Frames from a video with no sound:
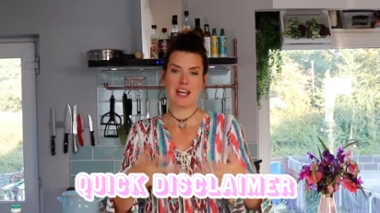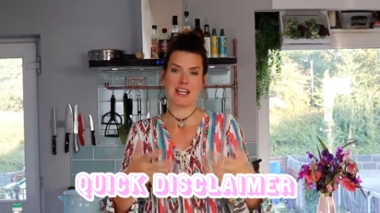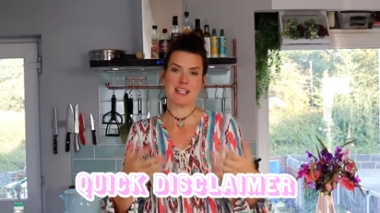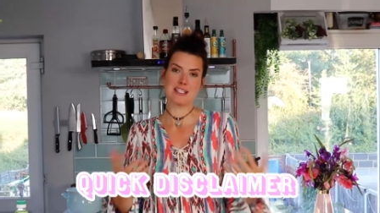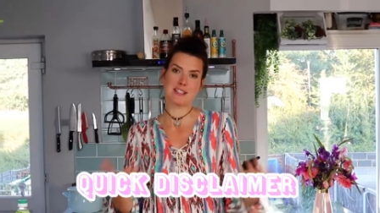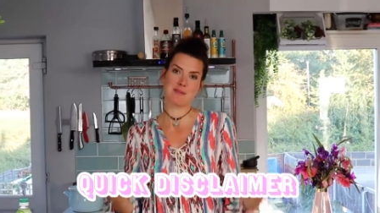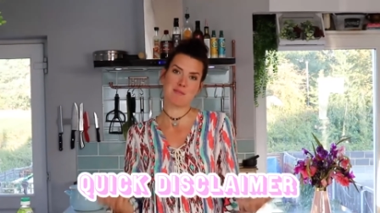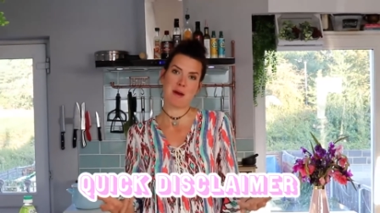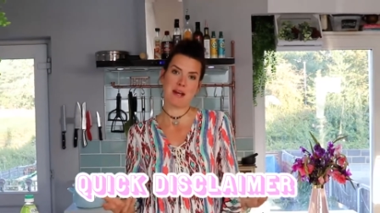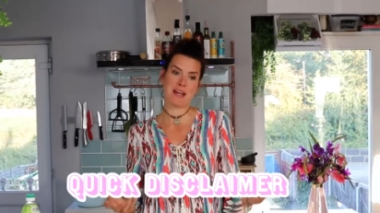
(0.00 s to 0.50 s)

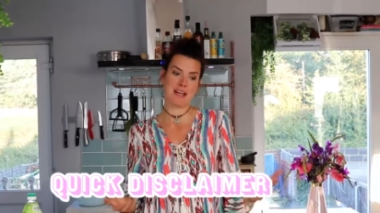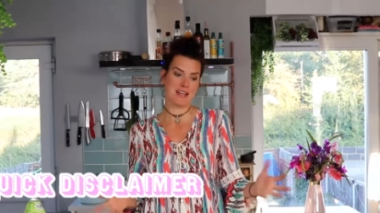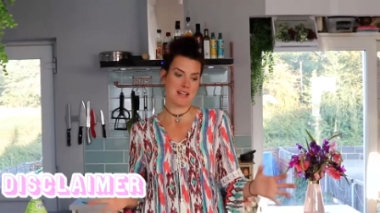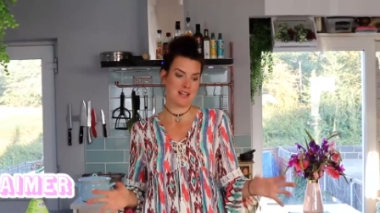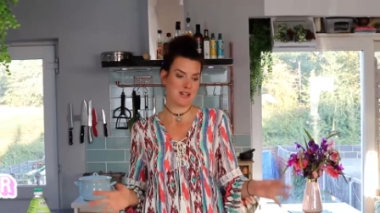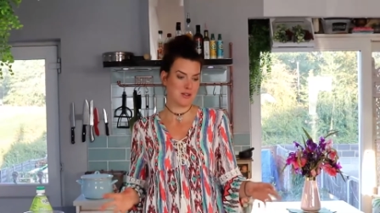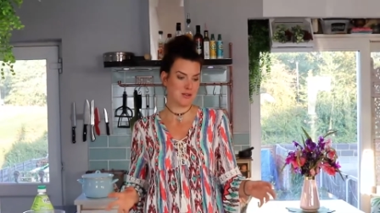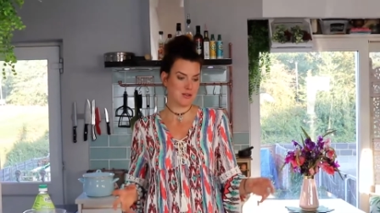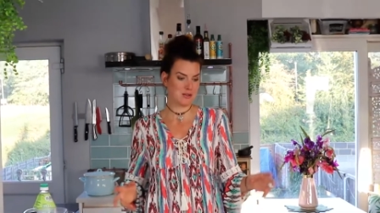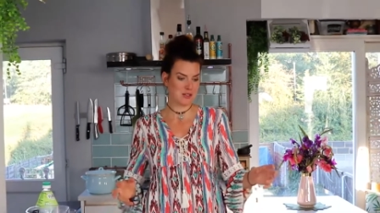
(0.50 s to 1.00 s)
inspire
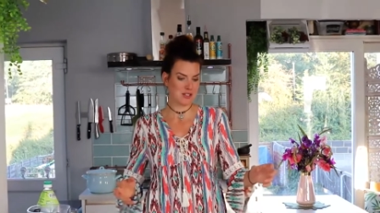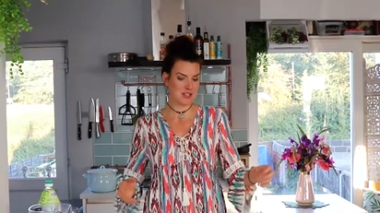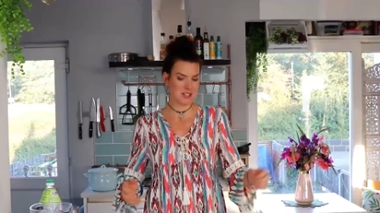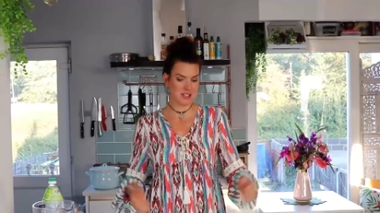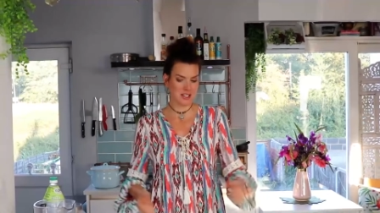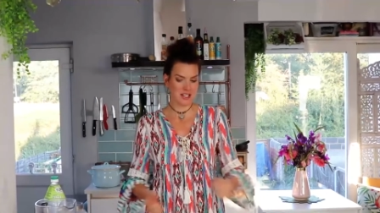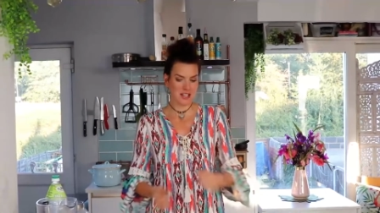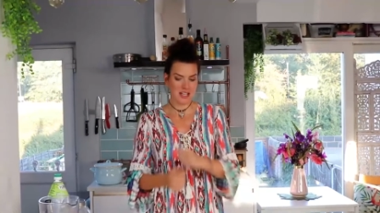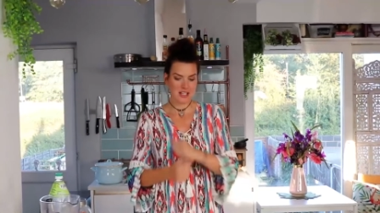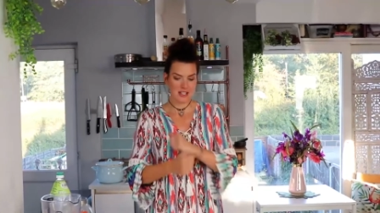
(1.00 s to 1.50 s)
you to
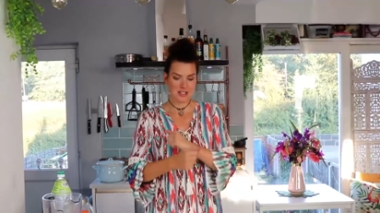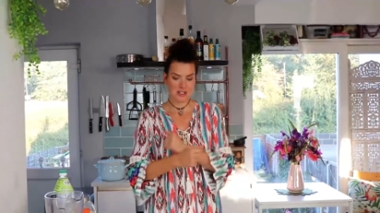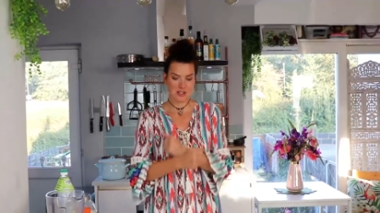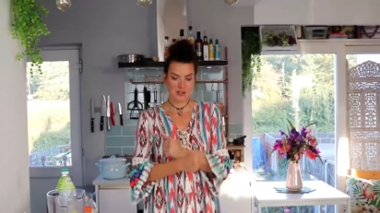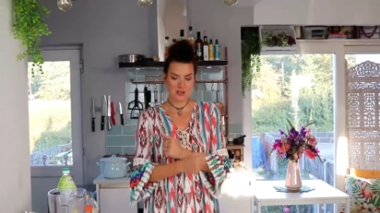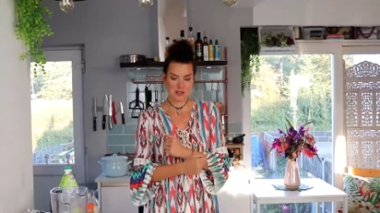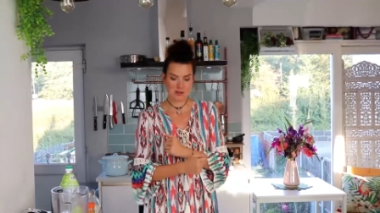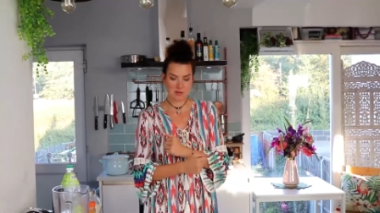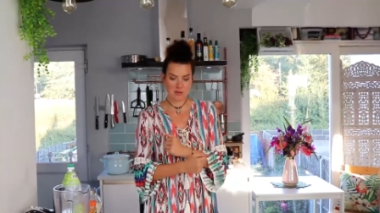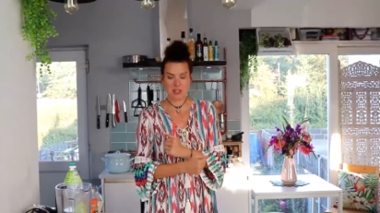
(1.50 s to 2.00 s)

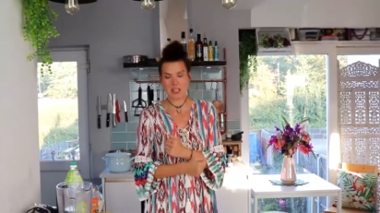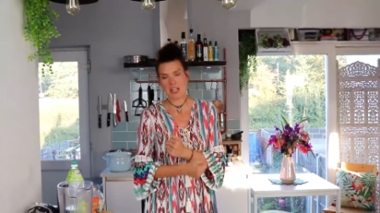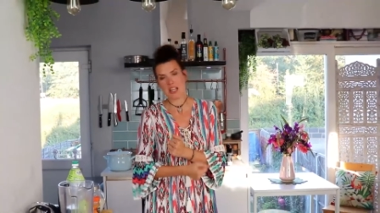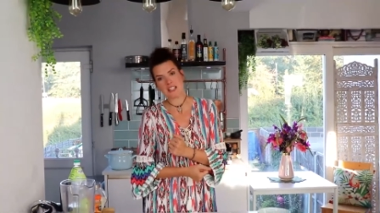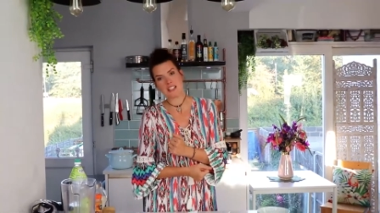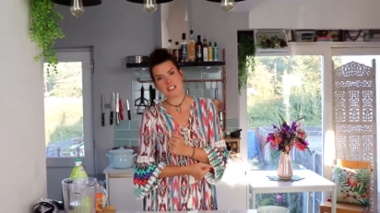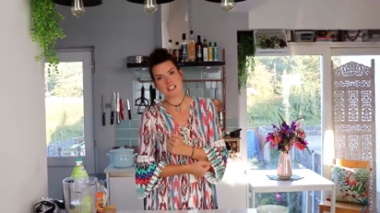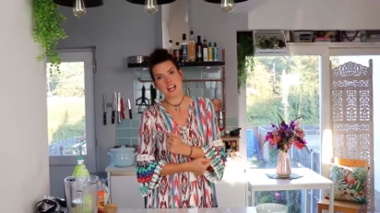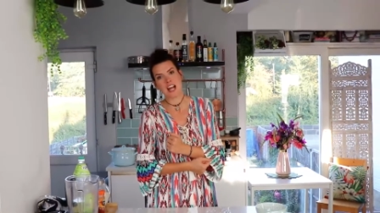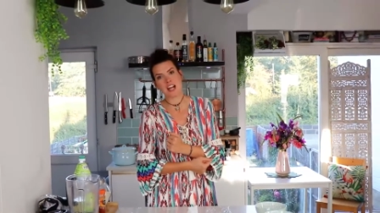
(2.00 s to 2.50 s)
do something
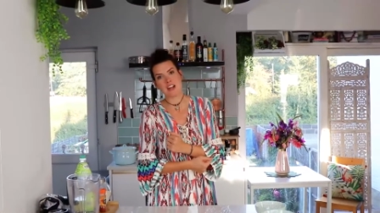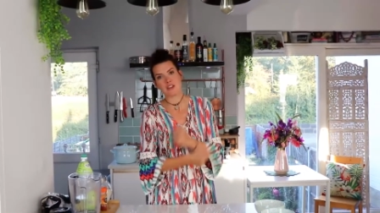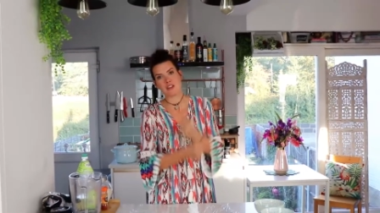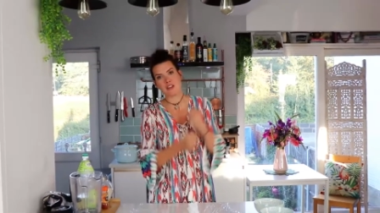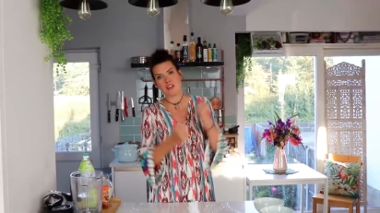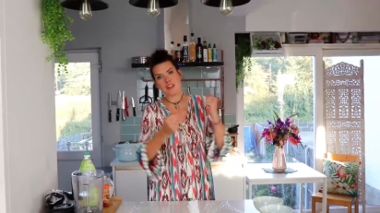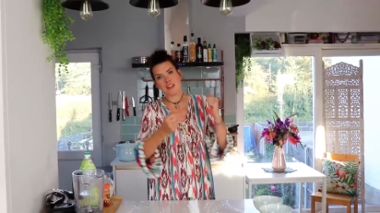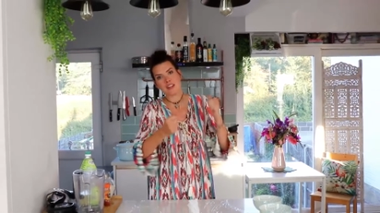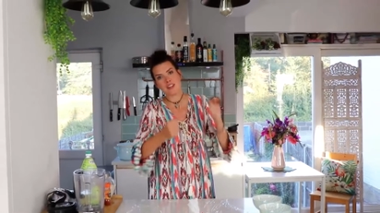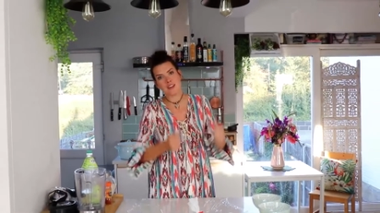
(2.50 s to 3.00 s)
nice and
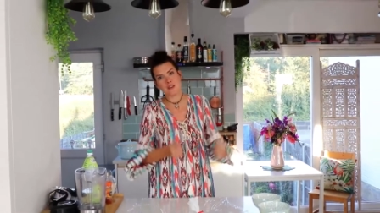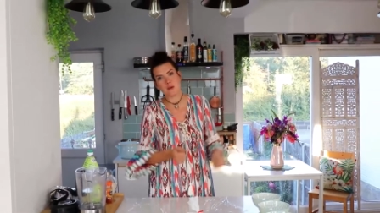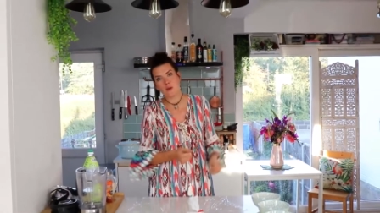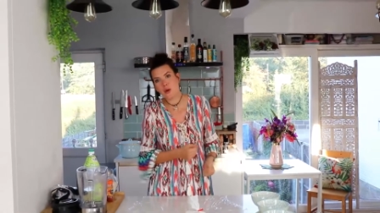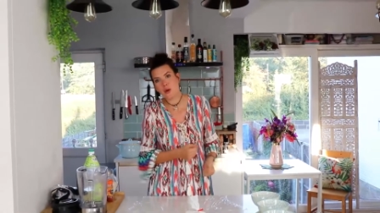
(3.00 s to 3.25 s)
healthy and